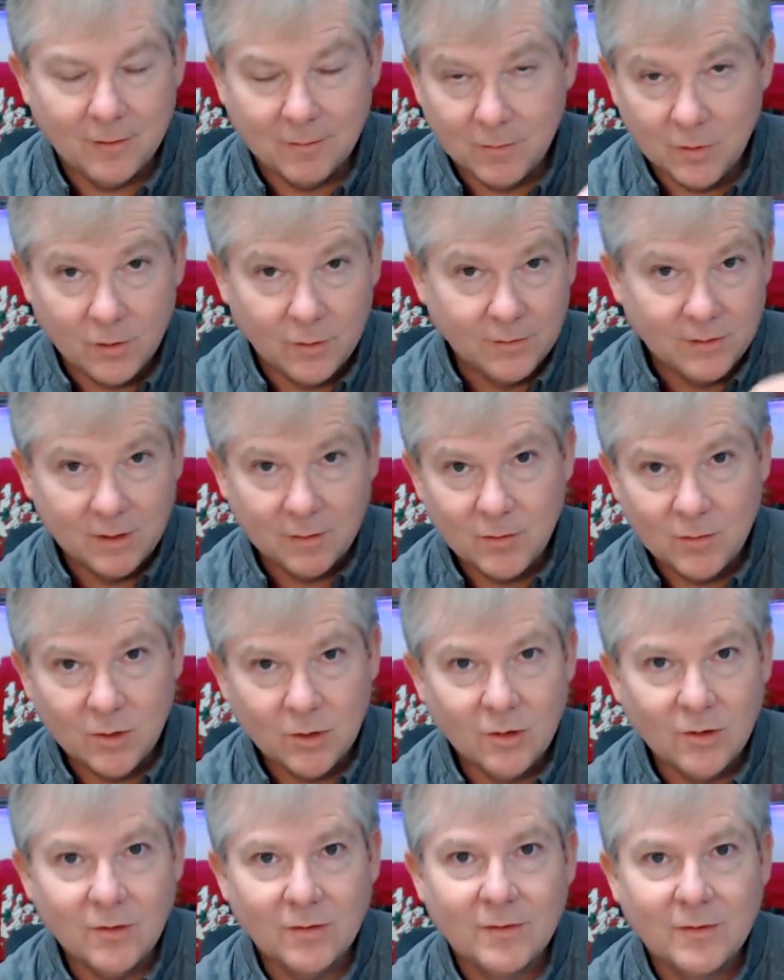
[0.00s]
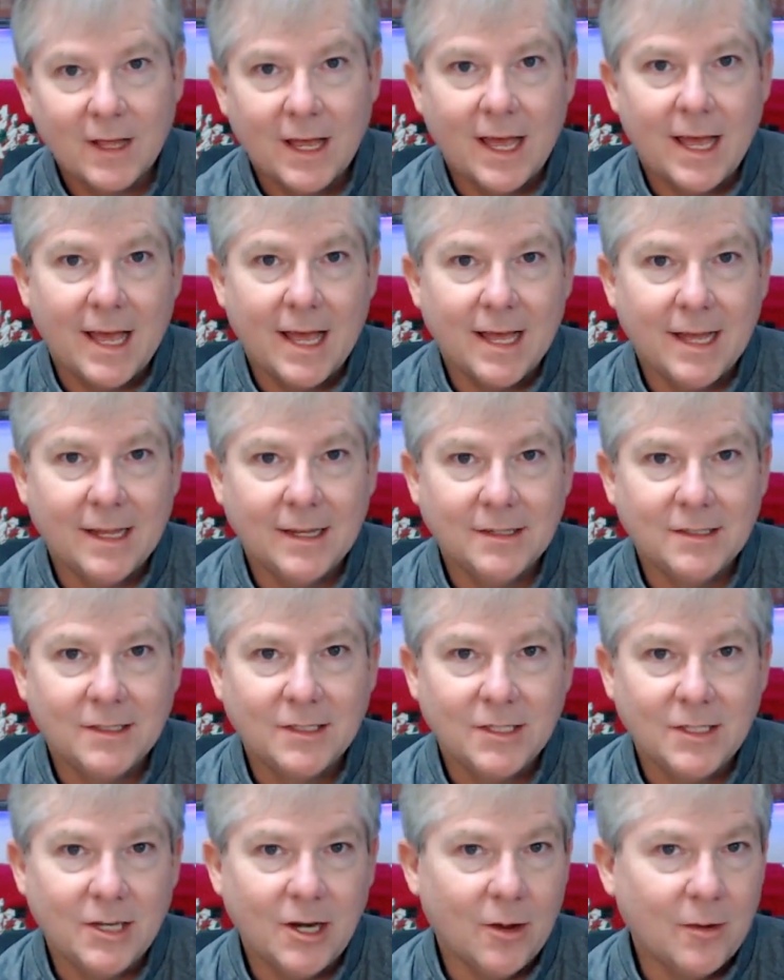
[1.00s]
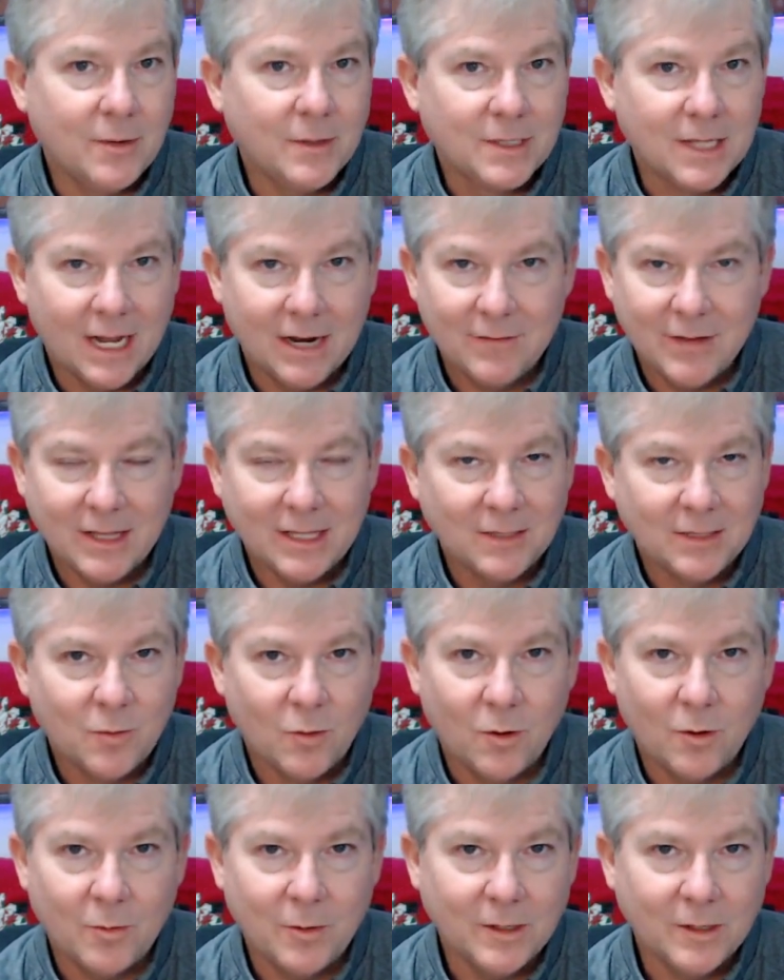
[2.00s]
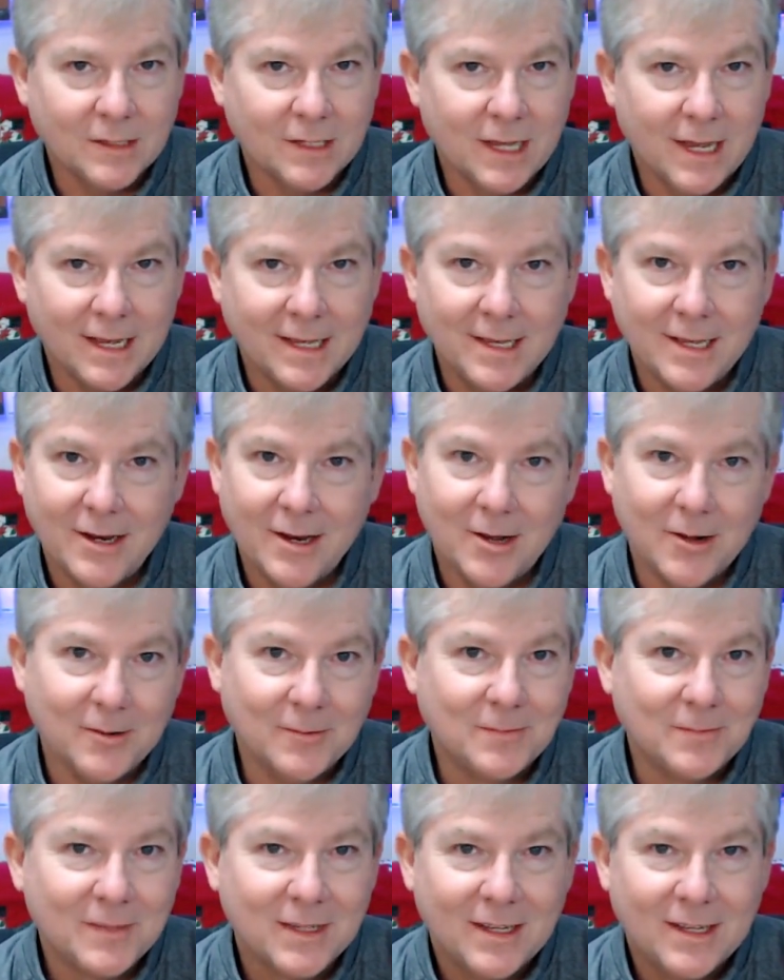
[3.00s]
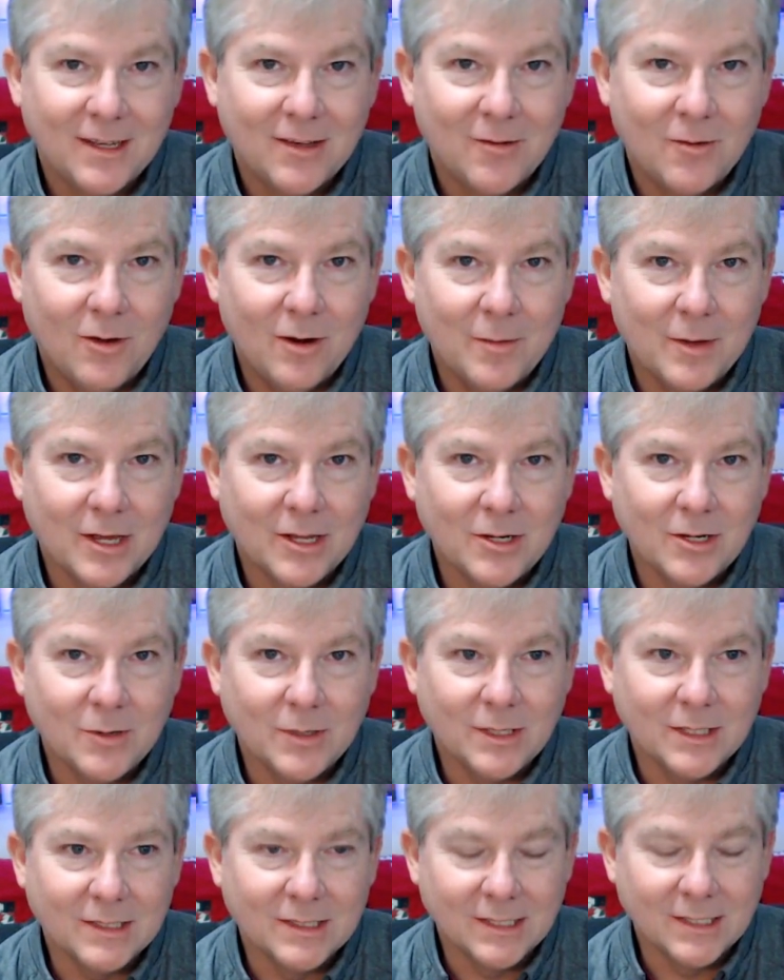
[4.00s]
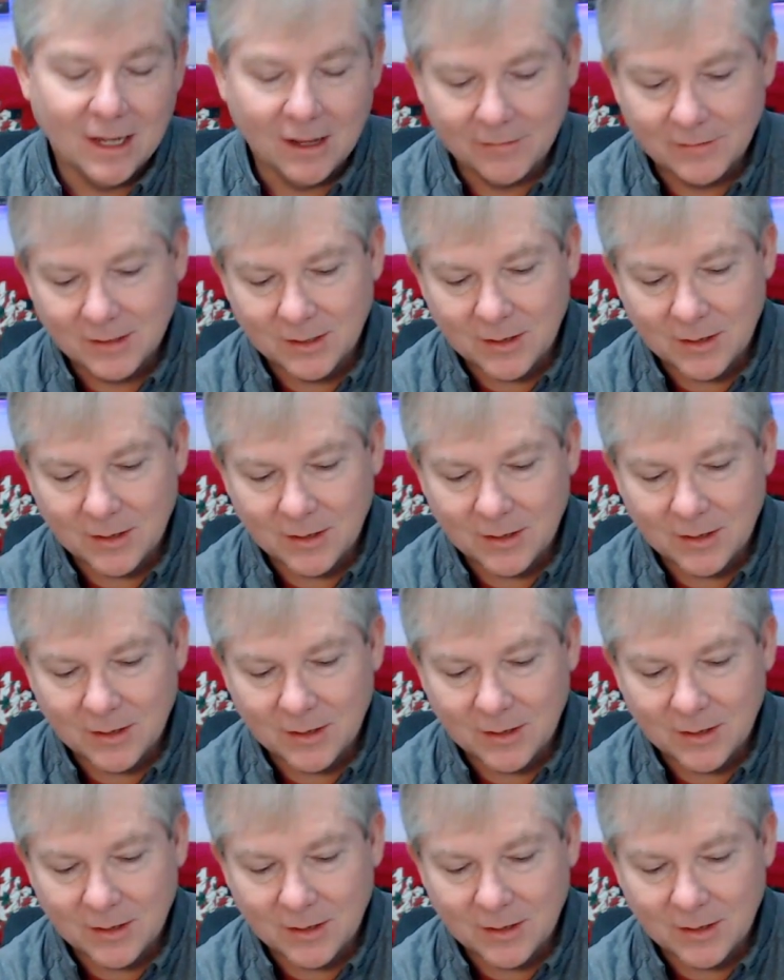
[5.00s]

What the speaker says: from move to move. And, he's kind of at this point where he's like, what am I going to do with this stuff?